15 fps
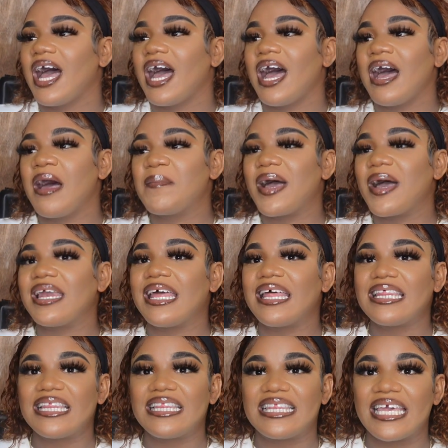
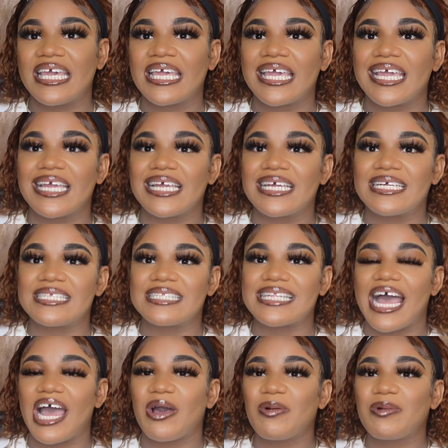Another thing is
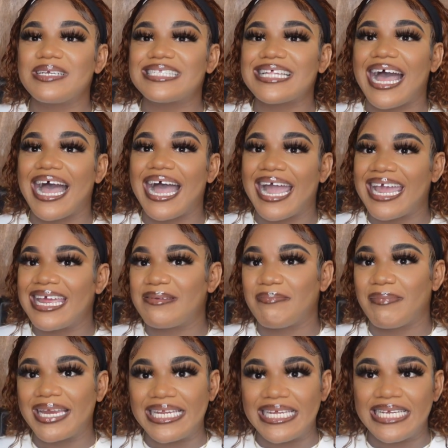I always hide
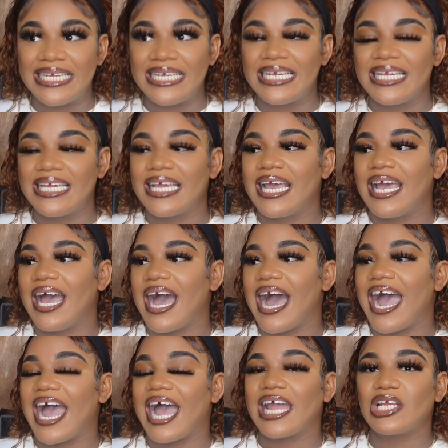money,
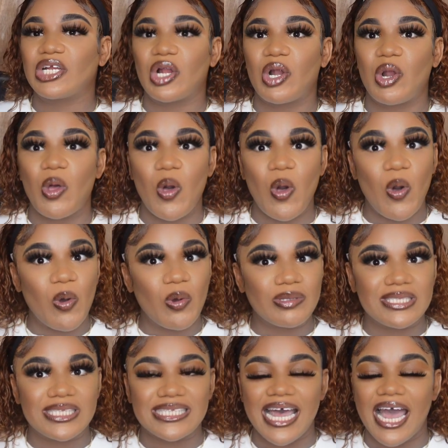I hide
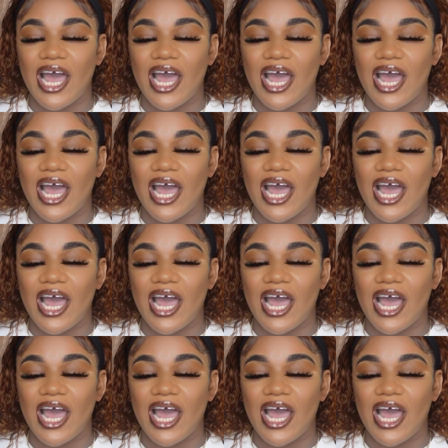clothes.